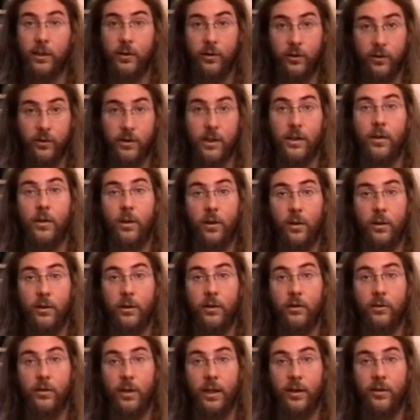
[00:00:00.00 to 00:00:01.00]
you set
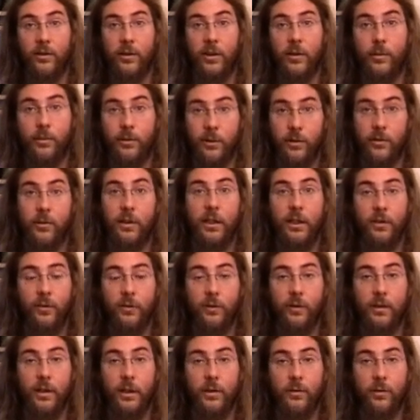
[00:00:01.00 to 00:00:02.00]
all your tracks up you need
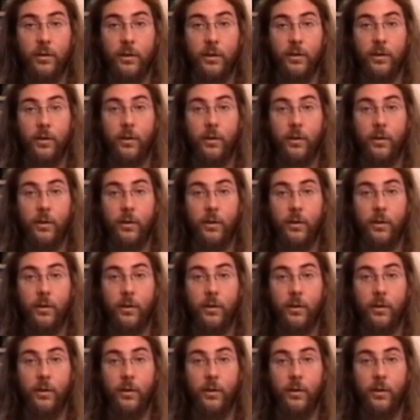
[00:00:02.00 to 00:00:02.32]
for that